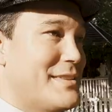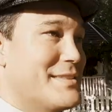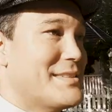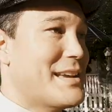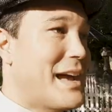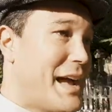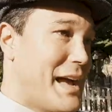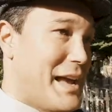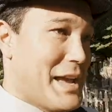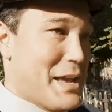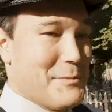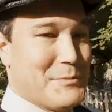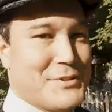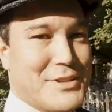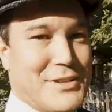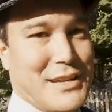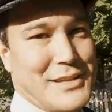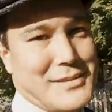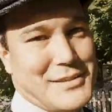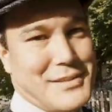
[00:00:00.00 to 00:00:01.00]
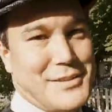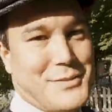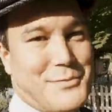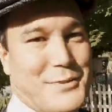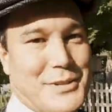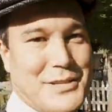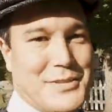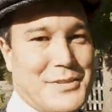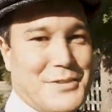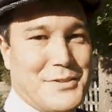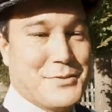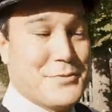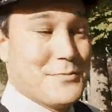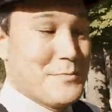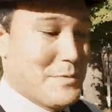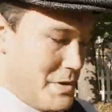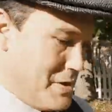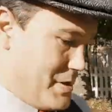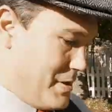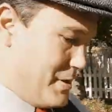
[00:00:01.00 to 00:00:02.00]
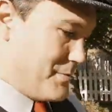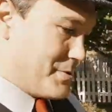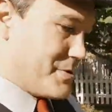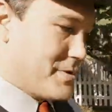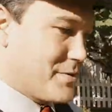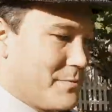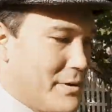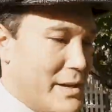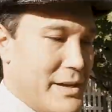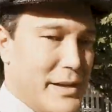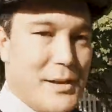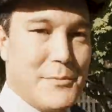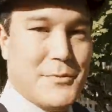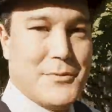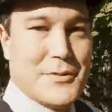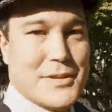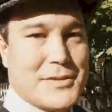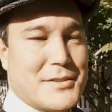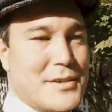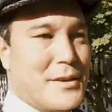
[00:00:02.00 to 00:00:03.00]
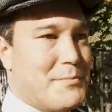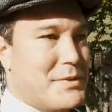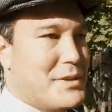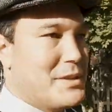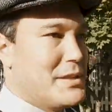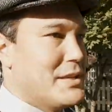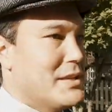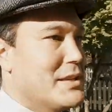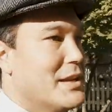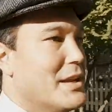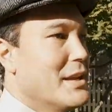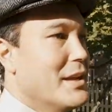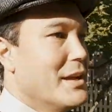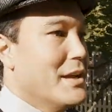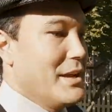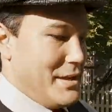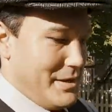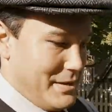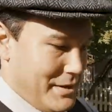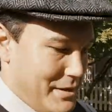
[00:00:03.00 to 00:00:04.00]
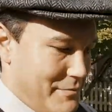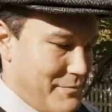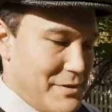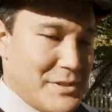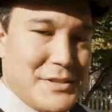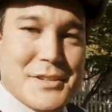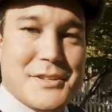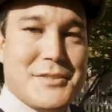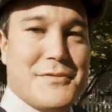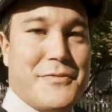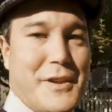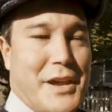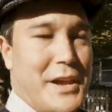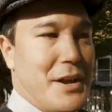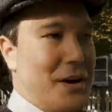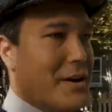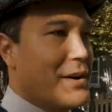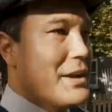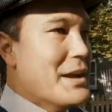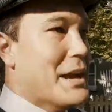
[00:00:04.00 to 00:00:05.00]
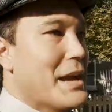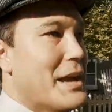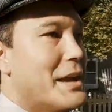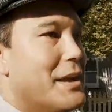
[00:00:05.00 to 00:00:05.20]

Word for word: in time to nineteen twenty-two, which is why I'm dressed up in the uh, vintage fair.